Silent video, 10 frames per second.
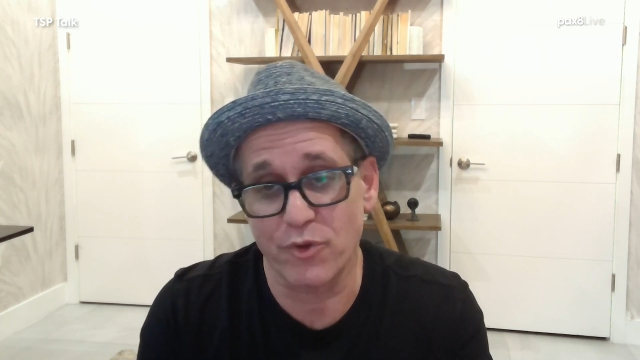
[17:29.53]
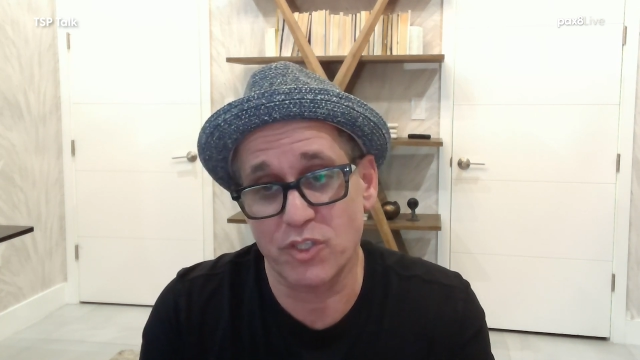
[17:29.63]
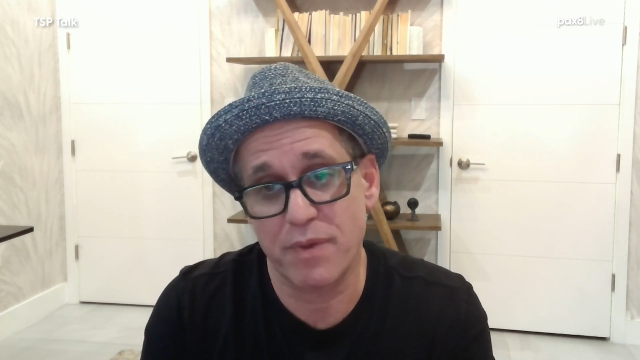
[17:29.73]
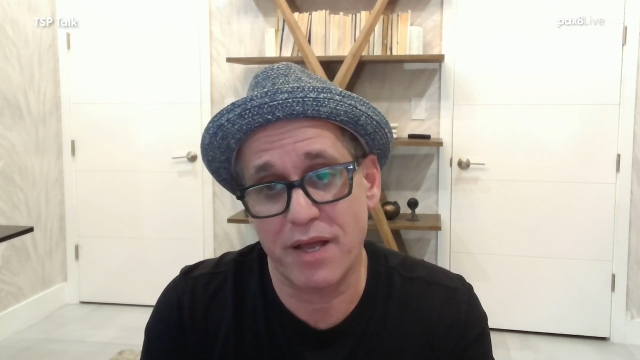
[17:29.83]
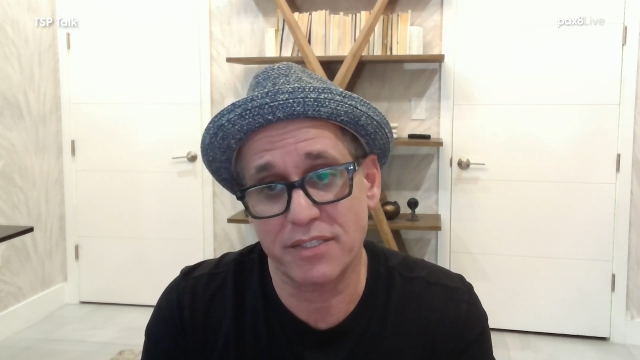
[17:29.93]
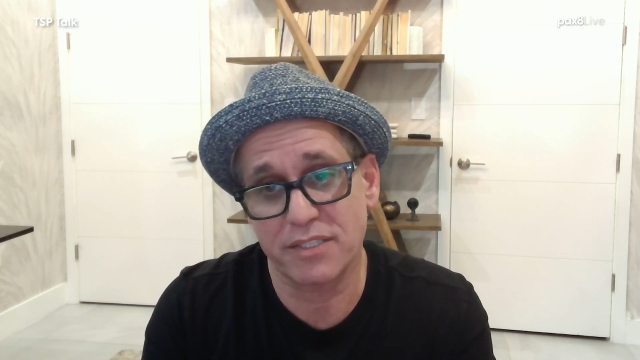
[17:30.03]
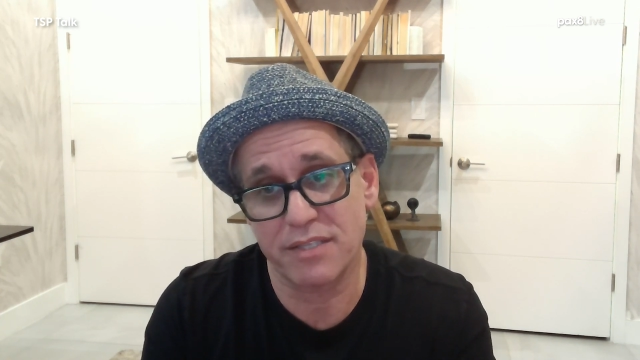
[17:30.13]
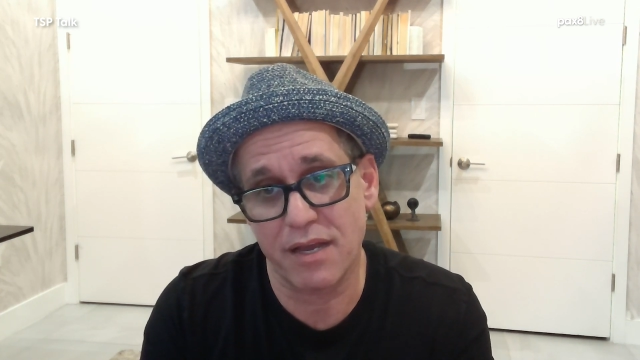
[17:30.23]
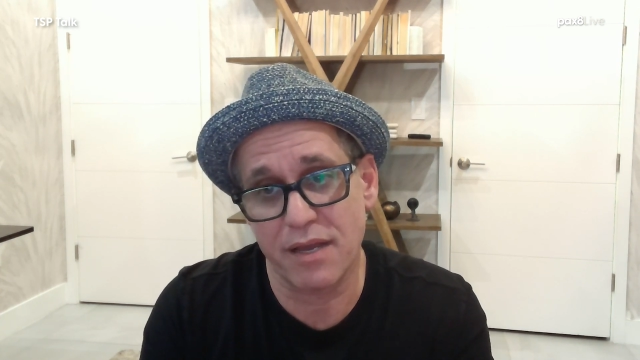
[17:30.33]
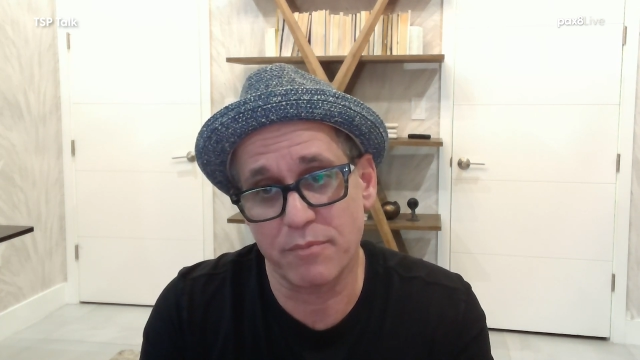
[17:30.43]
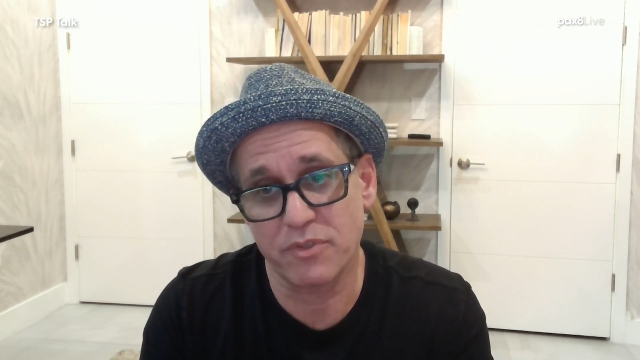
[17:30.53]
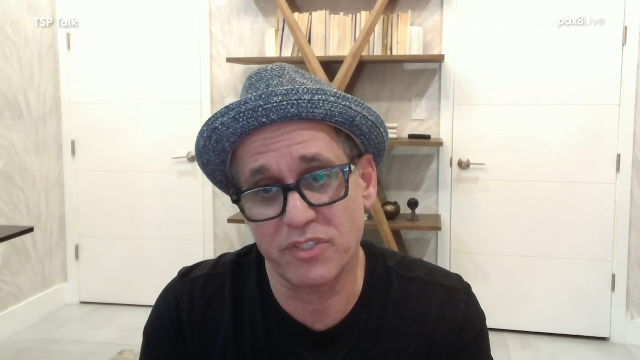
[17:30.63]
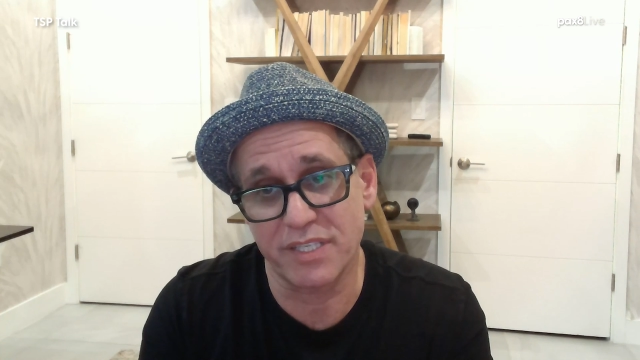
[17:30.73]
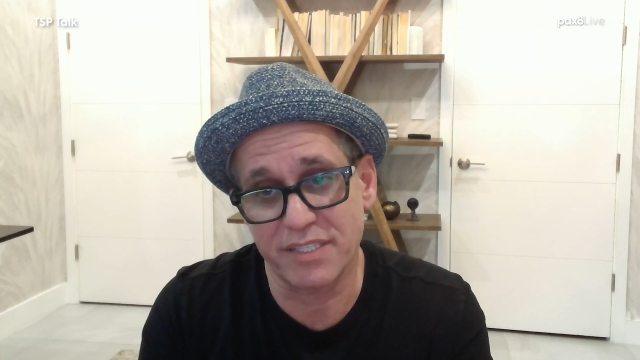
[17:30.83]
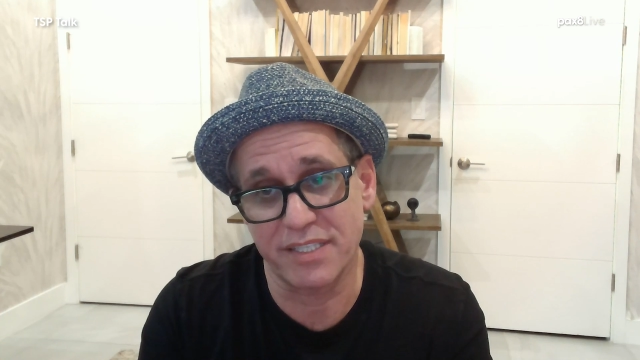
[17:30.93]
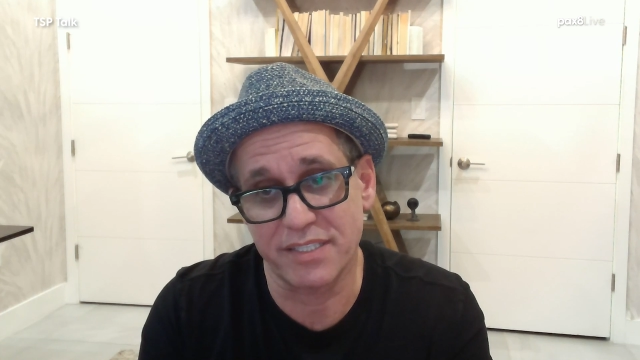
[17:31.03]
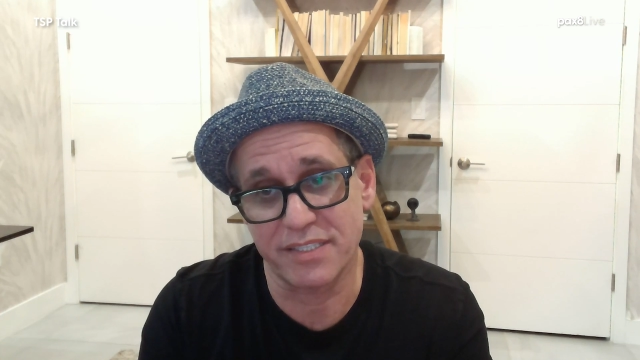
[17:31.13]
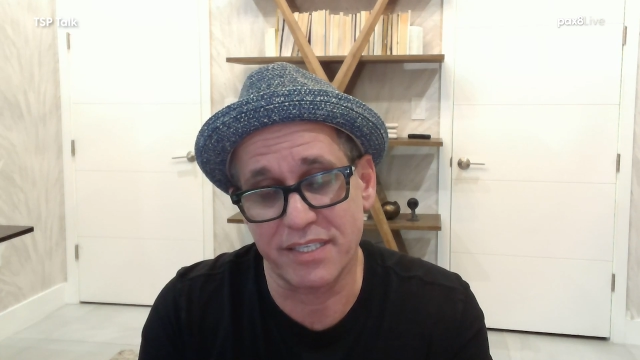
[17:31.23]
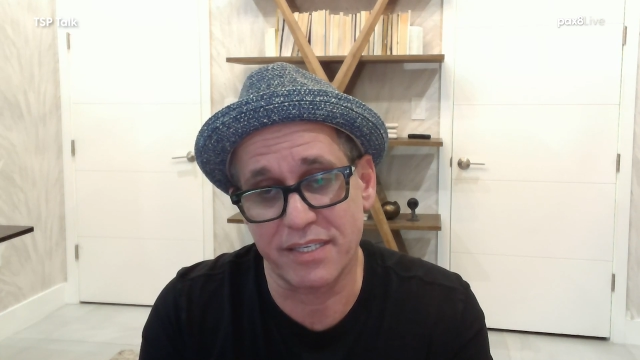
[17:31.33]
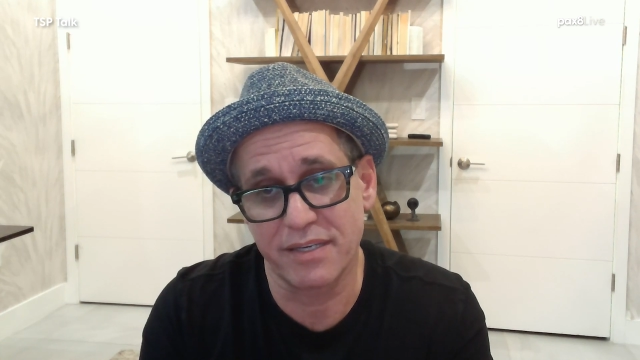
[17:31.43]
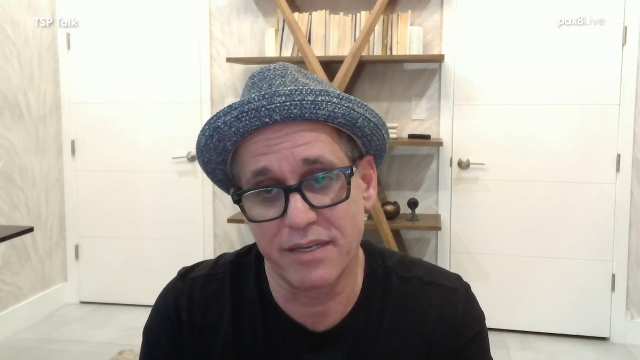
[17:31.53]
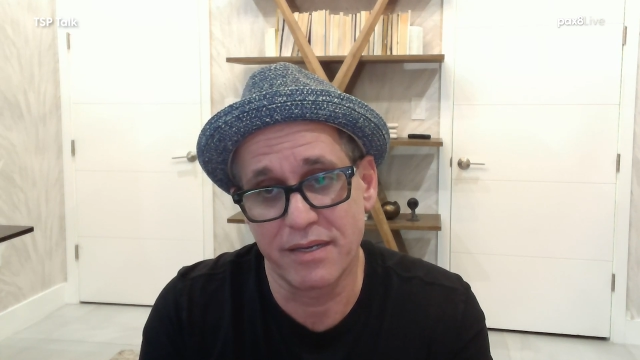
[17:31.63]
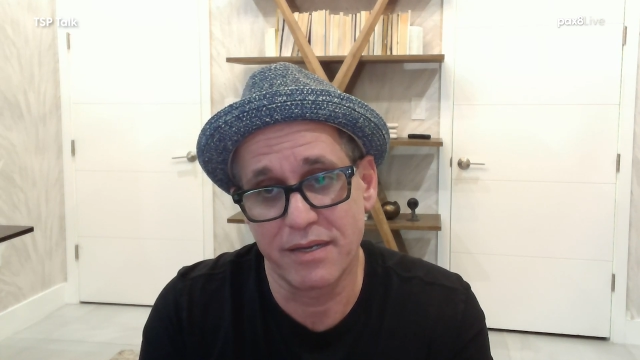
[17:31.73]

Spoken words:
response time statistic